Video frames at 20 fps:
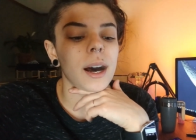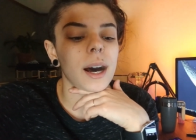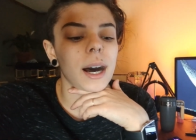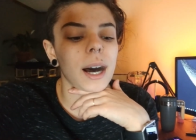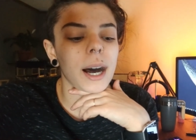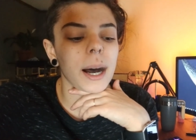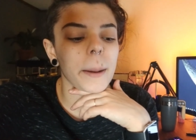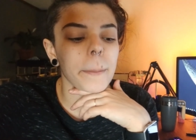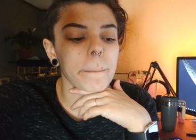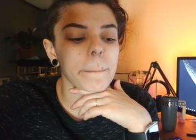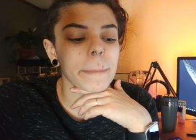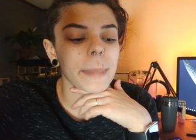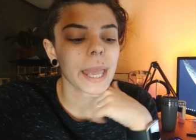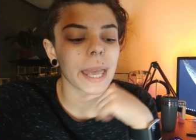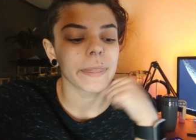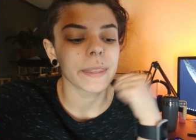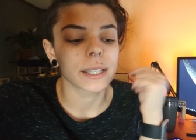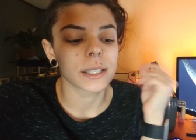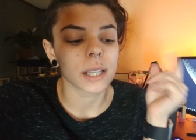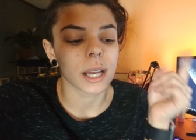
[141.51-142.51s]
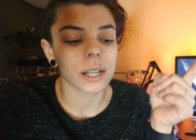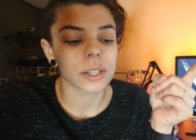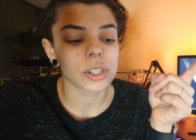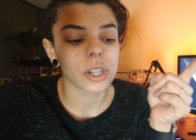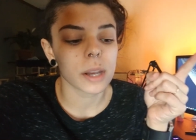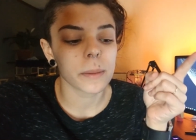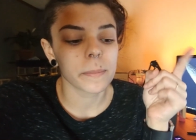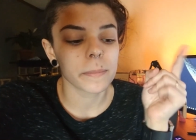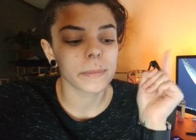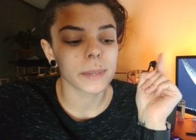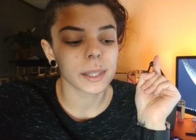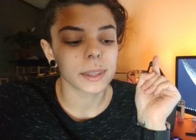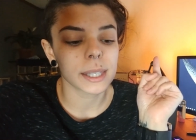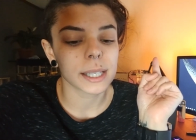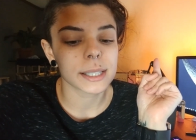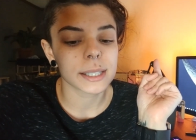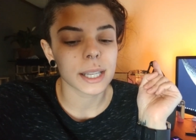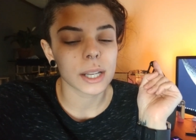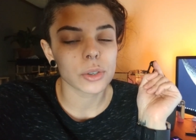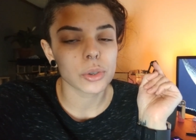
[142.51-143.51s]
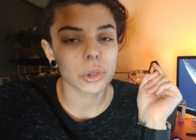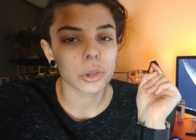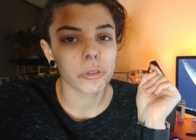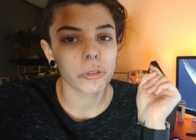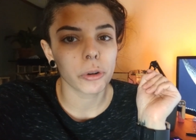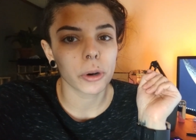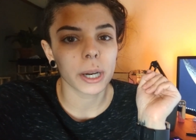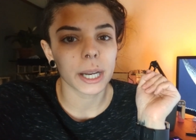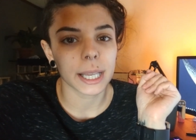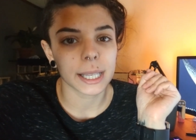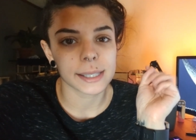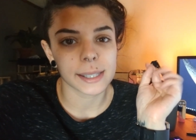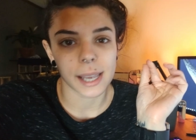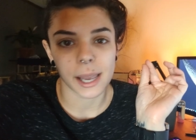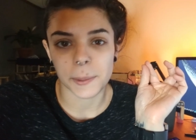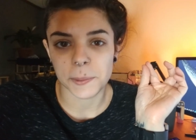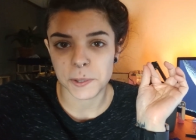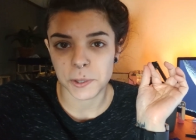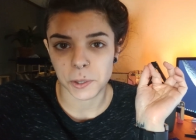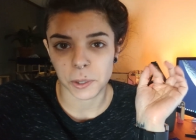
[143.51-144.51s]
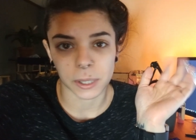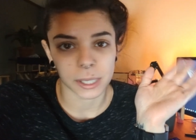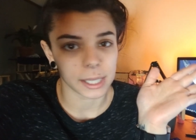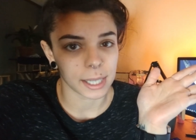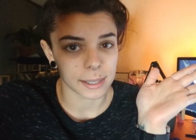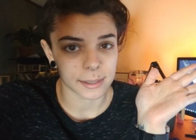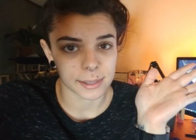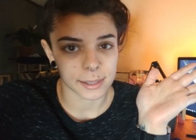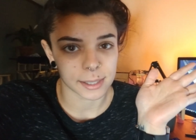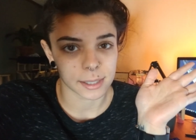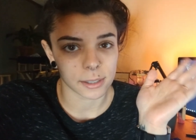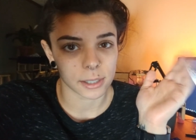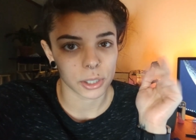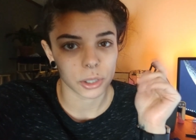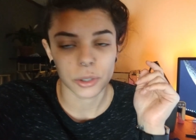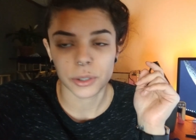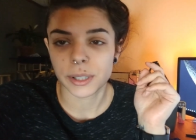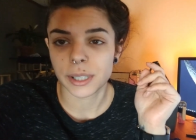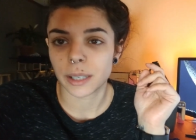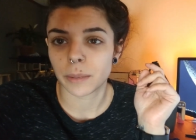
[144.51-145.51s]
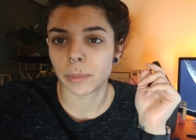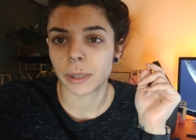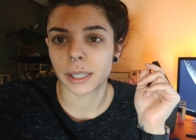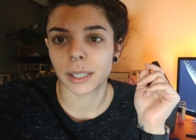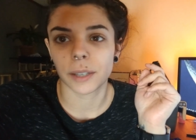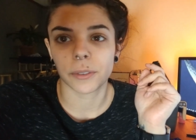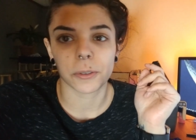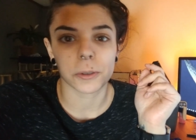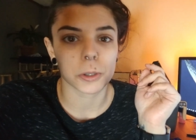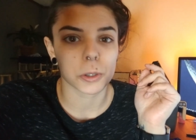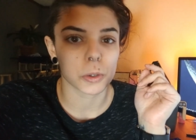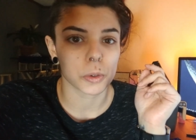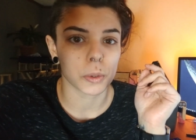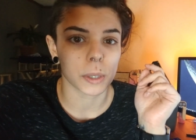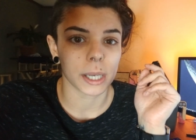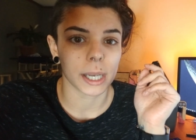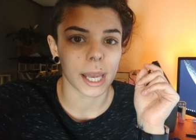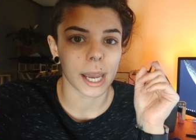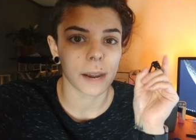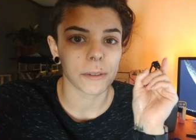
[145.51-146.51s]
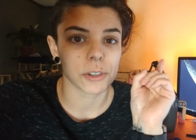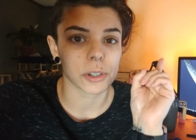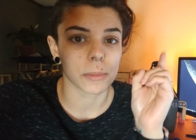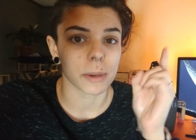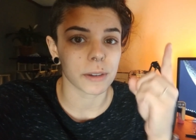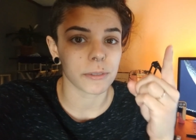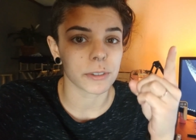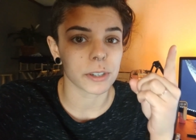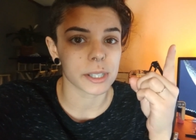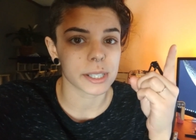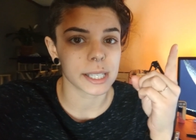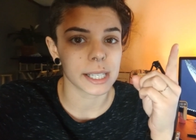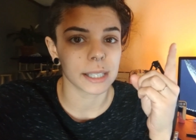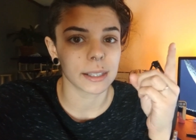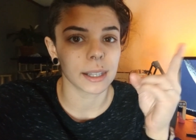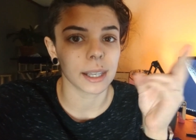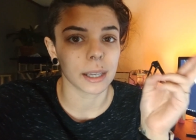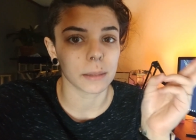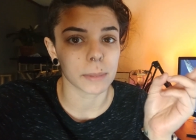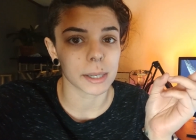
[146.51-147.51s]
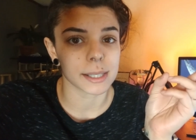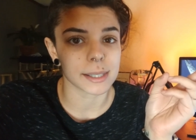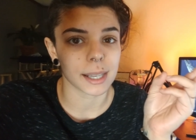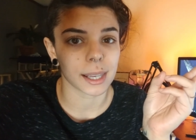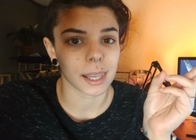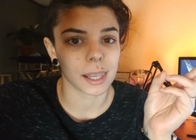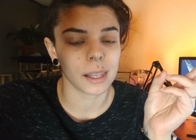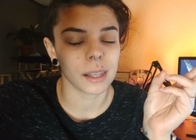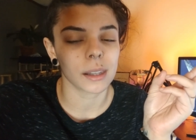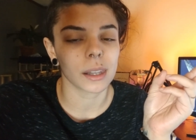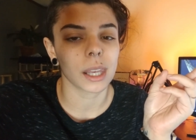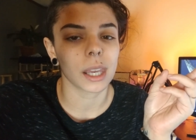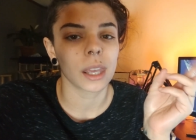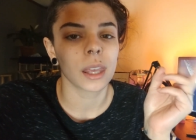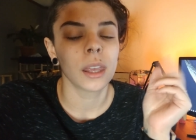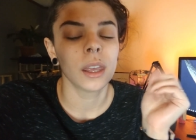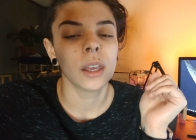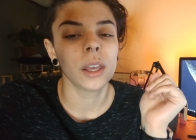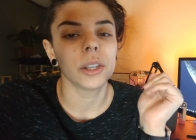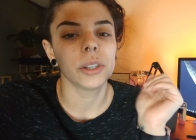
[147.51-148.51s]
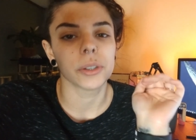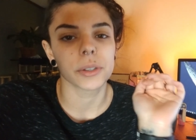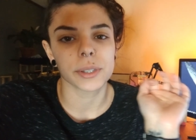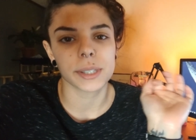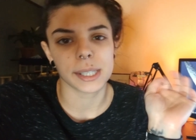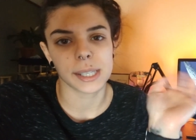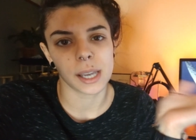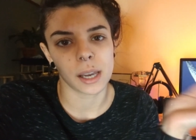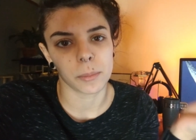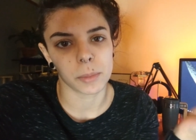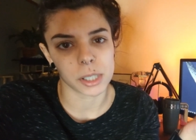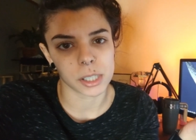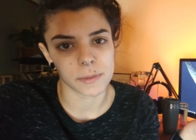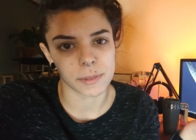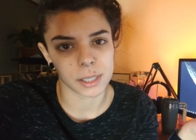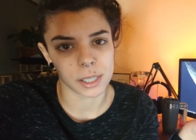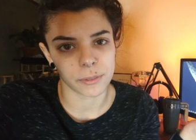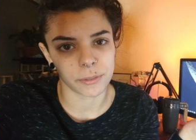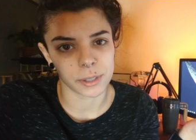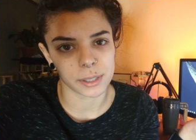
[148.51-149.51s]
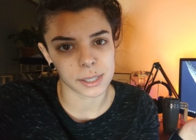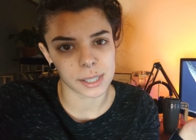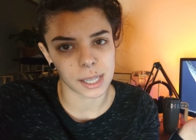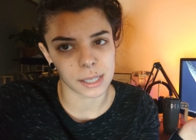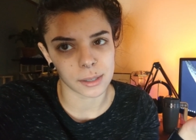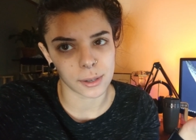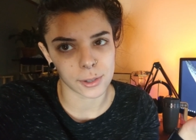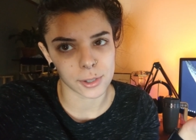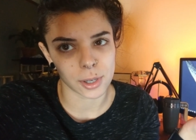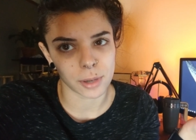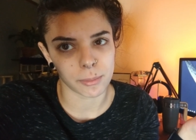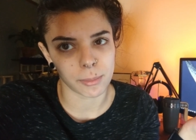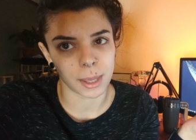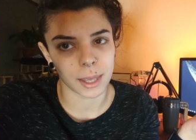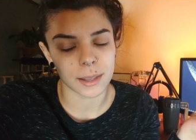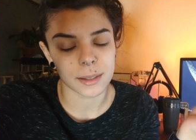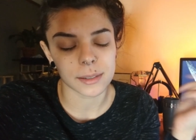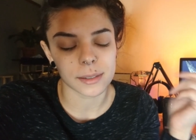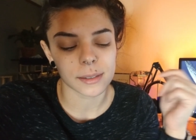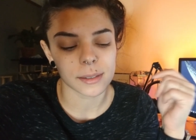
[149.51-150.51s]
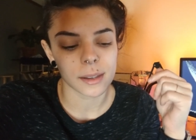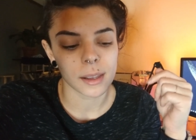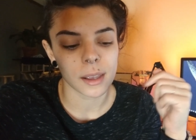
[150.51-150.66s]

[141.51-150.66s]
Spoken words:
And the touch-up that they schedule you for is absolutely necessary. You'll see a big difference between after my first healing and my second healing. You'll see how much of a difference that touch-up makes.